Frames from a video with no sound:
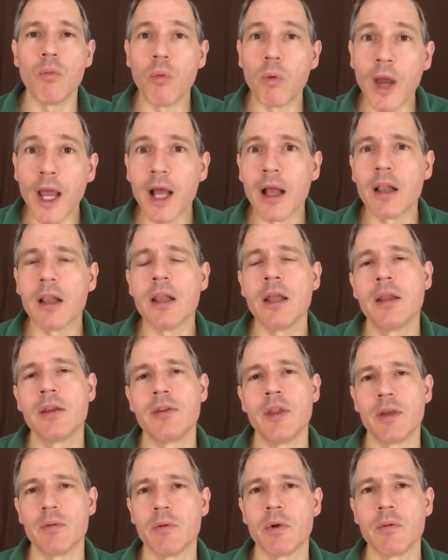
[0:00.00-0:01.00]
well
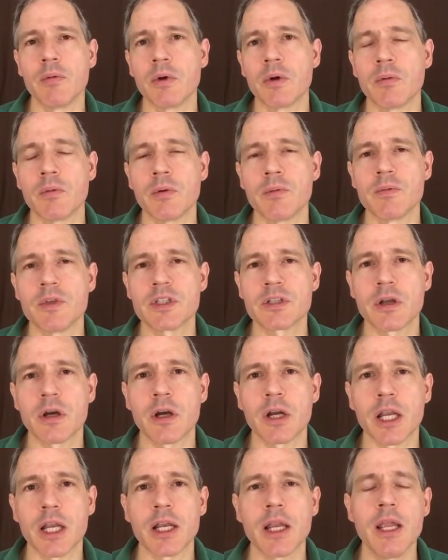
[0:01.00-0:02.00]
than we were when we
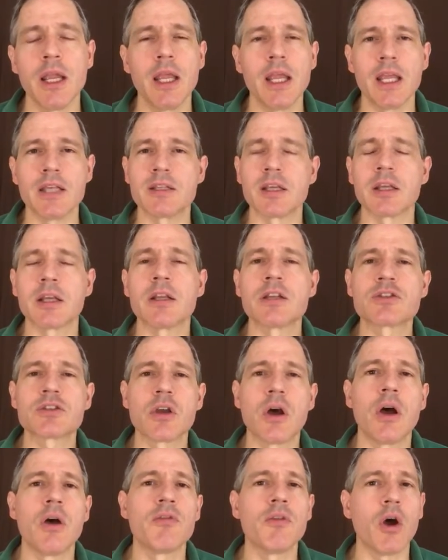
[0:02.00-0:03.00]
started. Is it going to
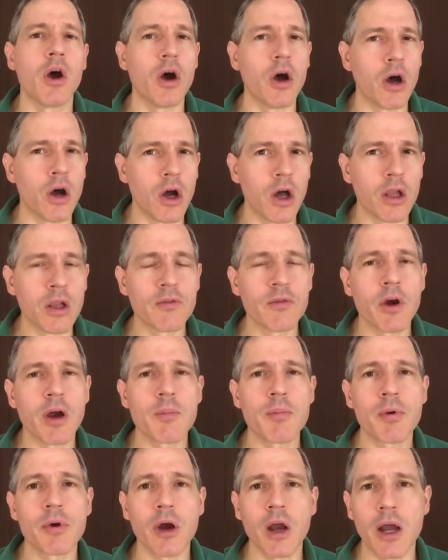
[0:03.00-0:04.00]
solve all of
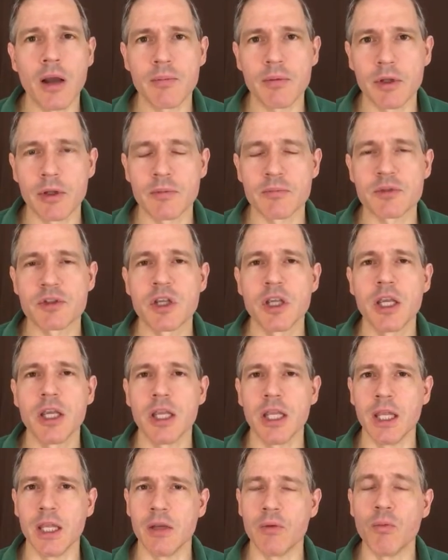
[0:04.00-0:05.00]
our problems
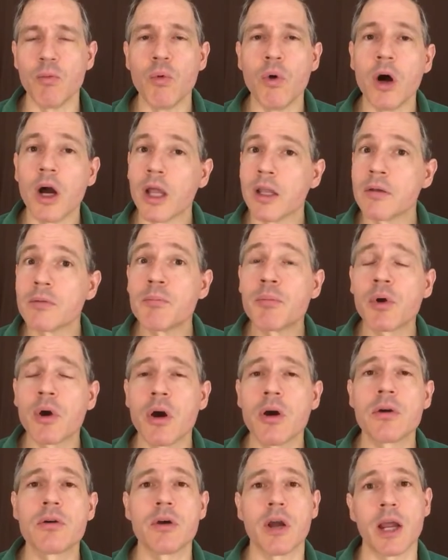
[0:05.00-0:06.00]
in one
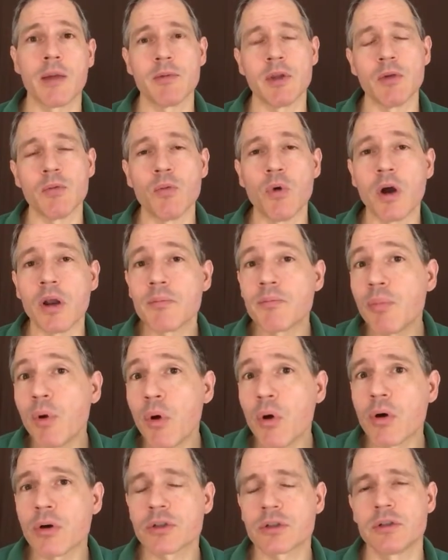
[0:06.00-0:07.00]
program, in one
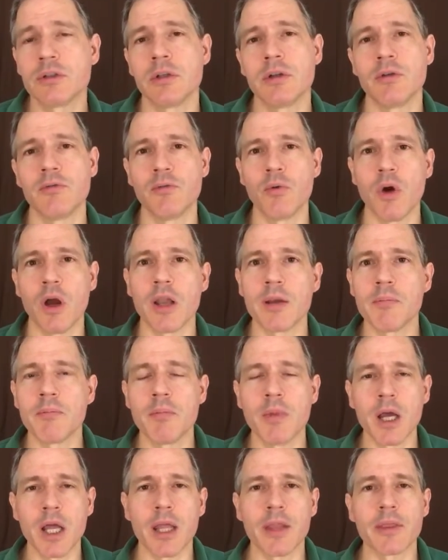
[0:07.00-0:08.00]
portion of one
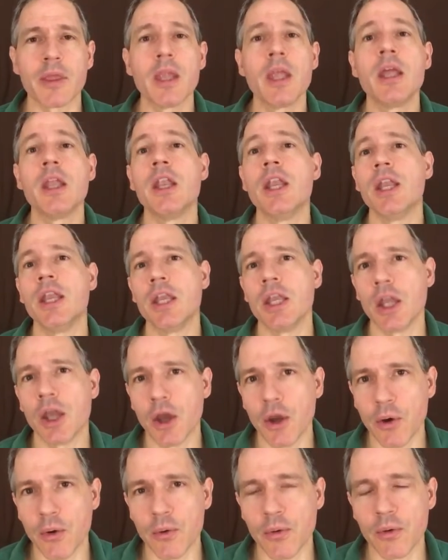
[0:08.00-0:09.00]
month?
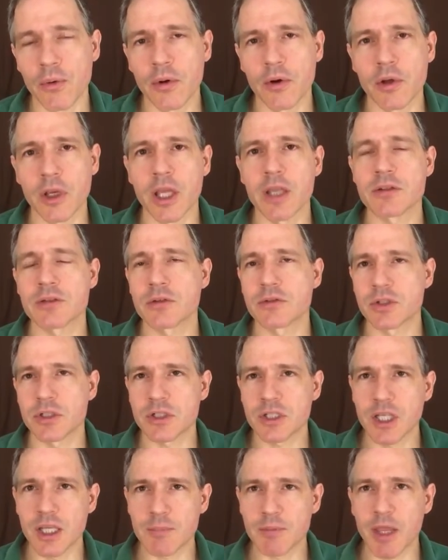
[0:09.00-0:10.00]
No. Okay, so
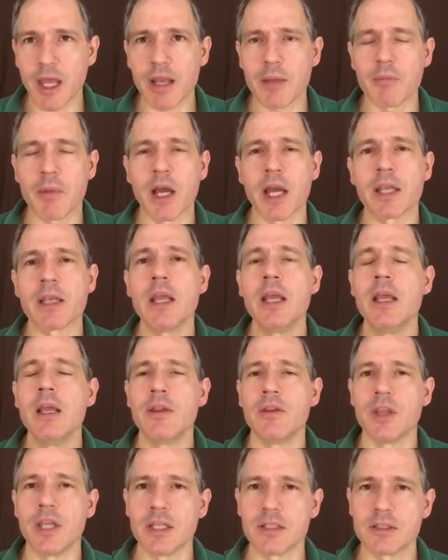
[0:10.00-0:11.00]
just keep that in mind.
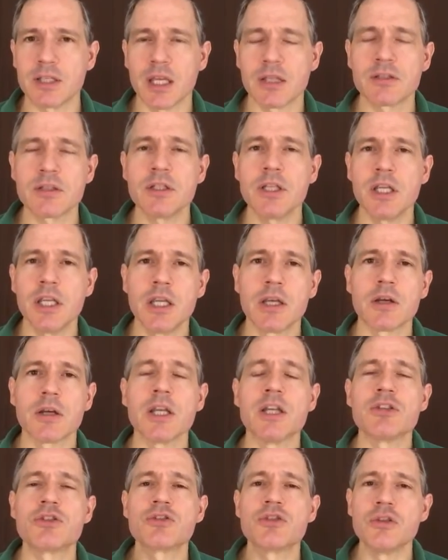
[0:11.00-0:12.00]
The intention here
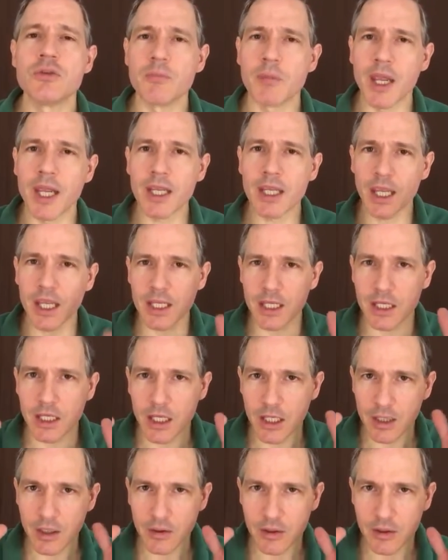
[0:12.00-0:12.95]
is to make a